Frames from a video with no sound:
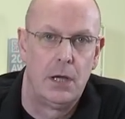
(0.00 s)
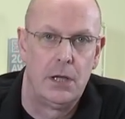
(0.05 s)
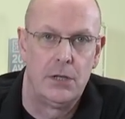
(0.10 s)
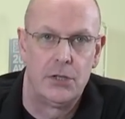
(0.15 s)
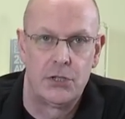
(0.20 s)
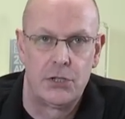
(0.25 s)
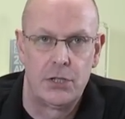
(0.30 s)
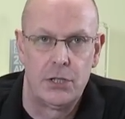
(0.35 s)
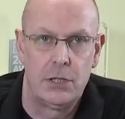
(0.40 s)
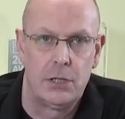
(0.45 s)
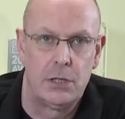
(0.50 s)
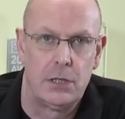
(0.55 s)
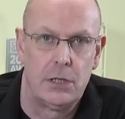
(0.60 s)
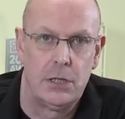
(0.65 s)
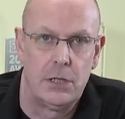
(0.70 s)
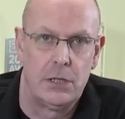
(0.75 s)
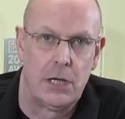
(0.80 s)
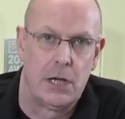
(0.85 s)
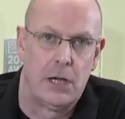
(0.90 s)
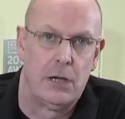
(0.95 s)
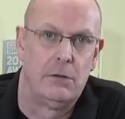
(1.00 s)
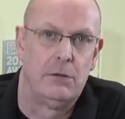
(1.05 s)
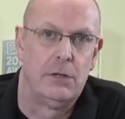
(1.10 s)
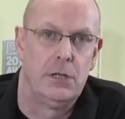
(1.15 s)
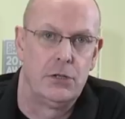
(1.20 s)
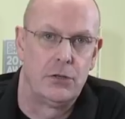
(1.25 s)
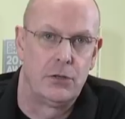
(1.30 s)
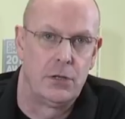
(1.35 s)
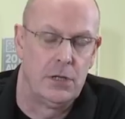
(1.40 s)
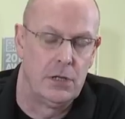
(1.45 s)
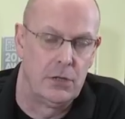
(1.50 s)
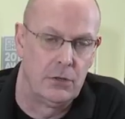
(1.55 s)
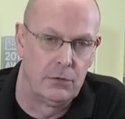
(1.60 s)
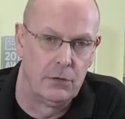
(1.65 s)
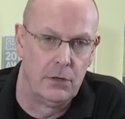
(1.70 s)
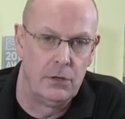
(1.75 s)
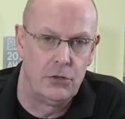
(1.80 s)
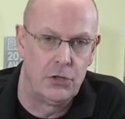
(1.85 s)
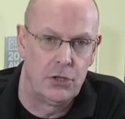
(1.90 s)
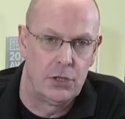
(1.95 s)
and certainly now is
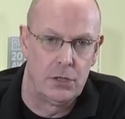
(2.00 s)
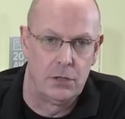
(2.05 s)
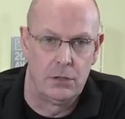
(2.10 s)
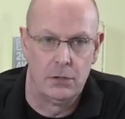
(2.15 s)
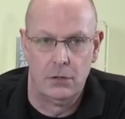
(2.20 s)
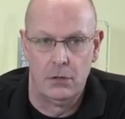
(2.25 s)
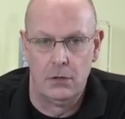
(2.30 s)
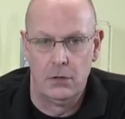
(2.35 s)
encroaching